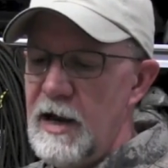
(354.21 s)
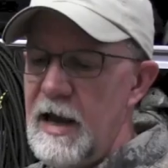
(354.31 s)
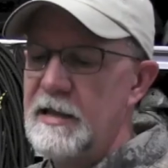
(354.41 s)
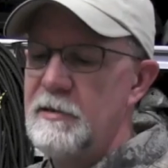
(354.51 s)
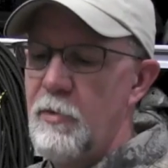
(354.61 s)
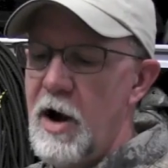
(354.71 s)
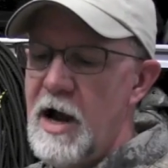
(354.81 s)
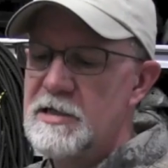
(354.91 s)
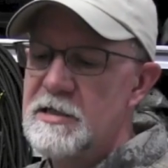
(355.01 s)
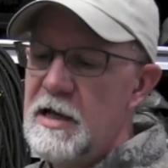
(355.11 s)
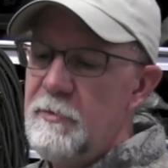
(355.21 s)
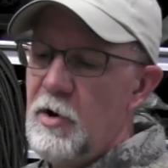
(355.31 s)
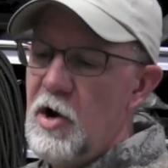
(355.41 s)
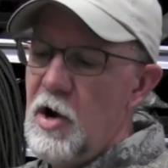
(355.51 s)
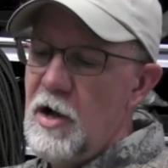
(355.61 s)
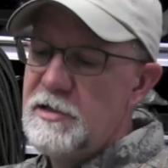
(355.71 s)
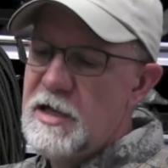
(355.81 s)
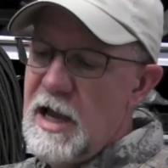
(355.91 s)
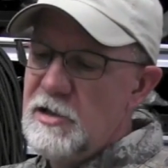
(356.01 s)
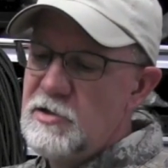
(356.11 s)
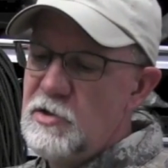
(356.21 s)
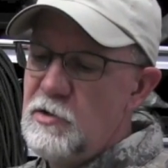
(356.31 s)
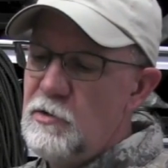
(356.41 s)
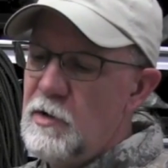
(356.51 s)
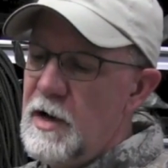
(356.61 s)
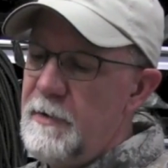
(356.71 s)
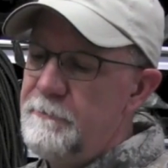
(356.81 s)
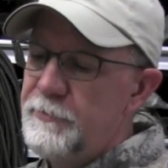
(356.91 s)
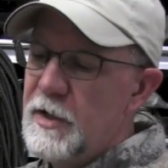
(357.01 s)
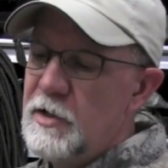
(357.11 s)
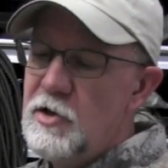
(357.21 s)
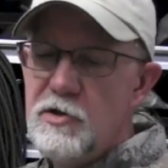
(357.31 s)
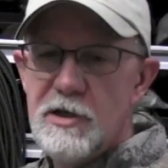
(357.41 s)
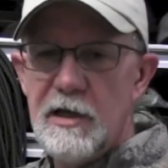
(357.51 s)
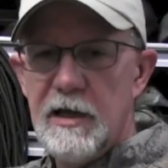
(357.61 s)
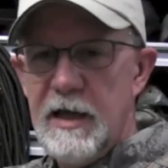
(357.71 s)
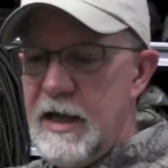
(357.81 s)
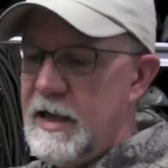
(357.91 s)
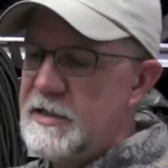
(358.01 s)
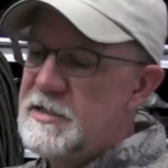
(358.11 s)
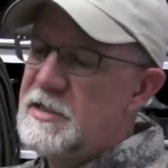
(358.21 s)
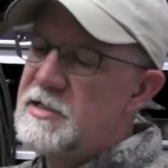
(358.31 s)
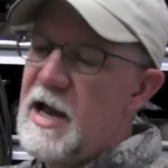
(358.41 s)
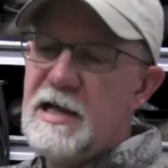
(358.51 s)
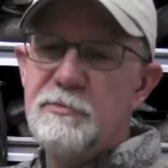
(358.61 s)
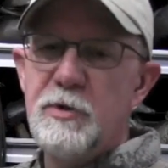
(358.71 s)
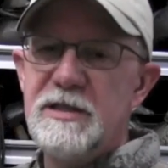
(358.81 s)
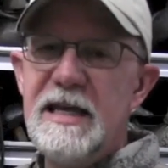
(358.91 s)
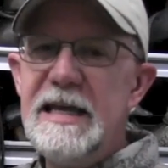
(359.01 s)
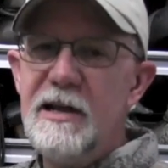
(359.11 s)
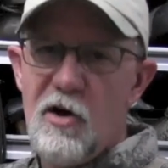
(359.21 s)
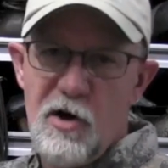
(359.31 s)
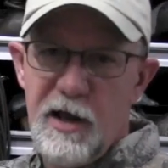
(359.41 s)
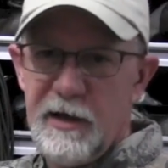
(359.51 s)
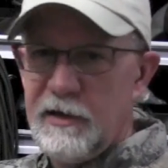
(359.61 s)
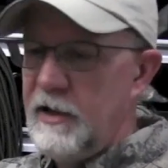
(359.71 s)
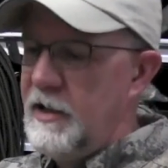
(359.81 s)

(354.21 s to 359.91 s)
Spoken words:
I like the brass because as you use it, it gets this nice patina on it